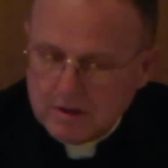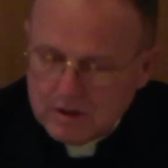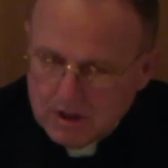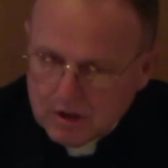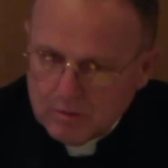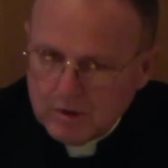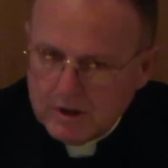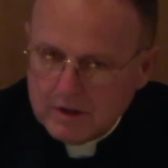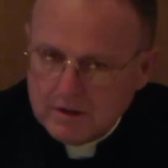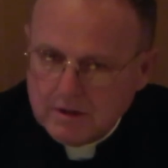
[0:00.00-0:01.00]

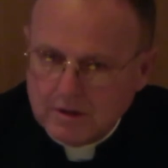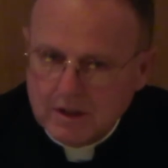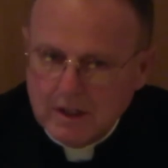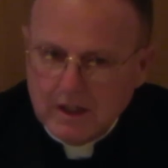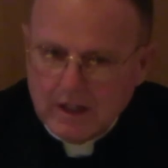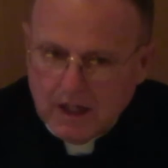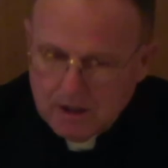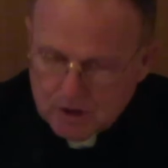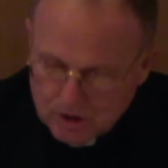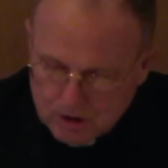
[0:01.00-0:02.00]
disciplines, and
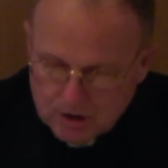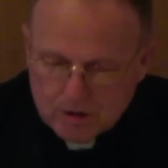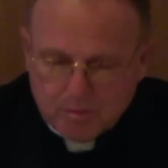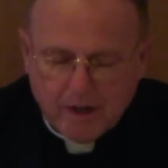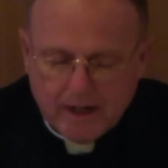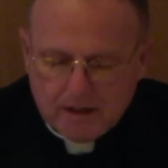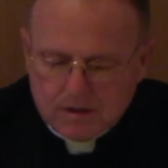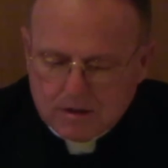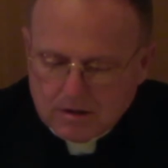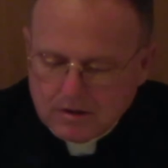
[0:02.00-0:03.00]
liturgical
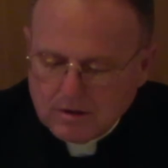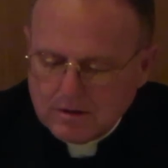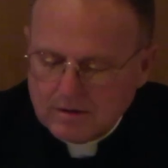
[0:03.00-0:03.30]
practices.